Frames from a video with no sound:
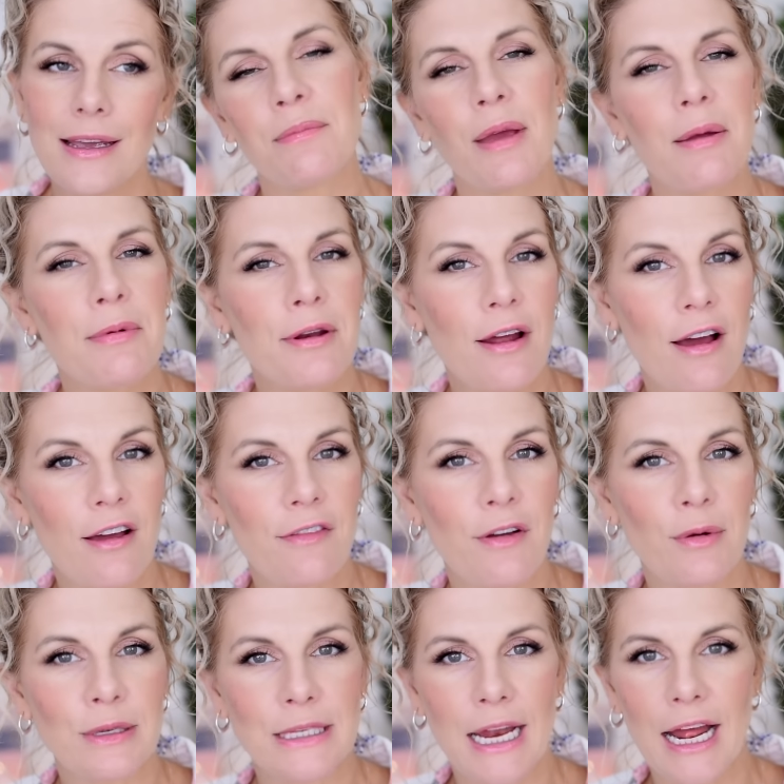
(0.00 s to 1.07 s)
Maybe not if
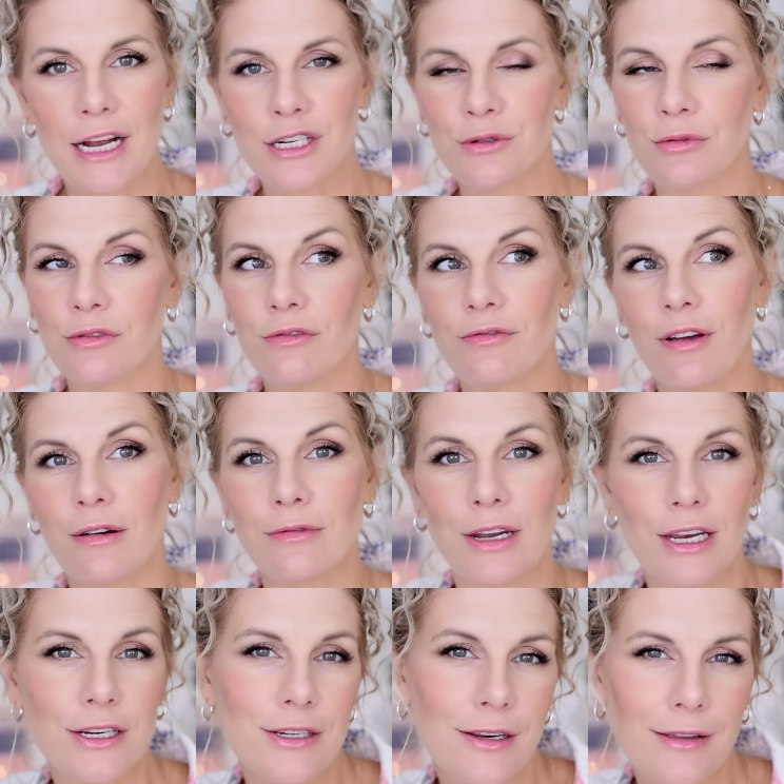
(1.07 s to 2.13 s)
it was an actual
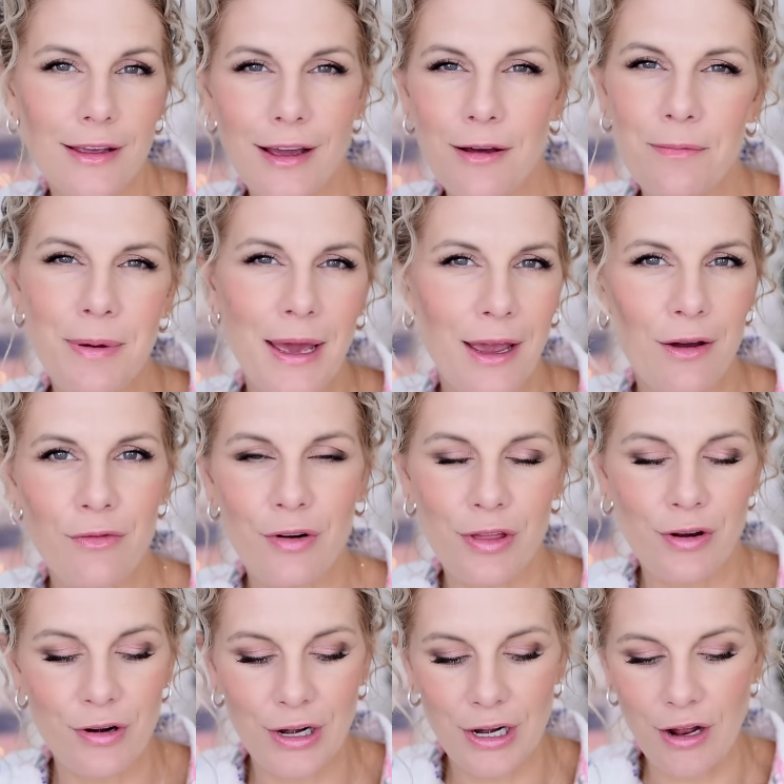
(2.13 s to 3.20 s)
foundation. Like I'll pay over
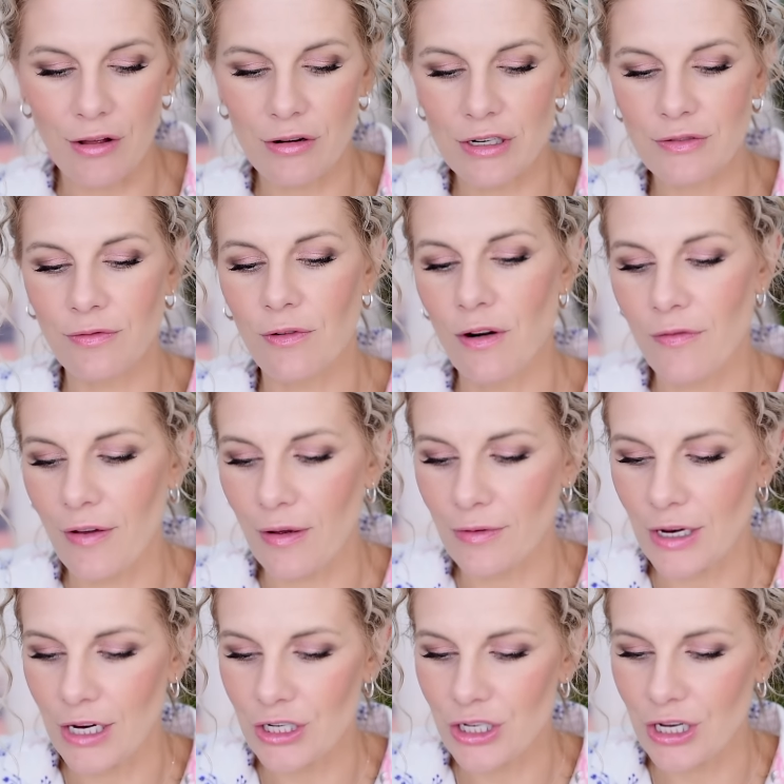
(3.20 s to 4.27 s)
$30 for a
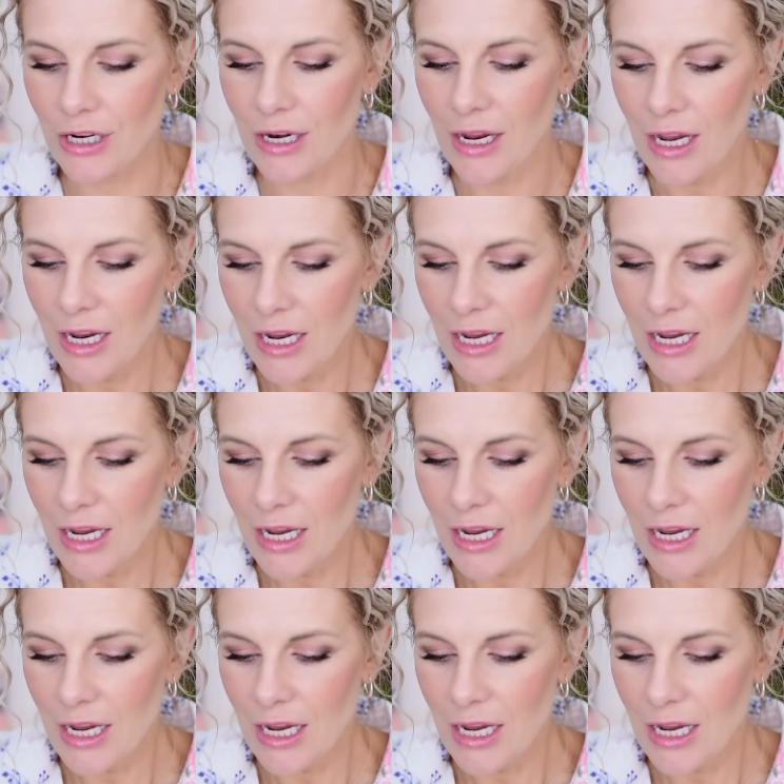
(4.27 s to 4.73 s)
foundation,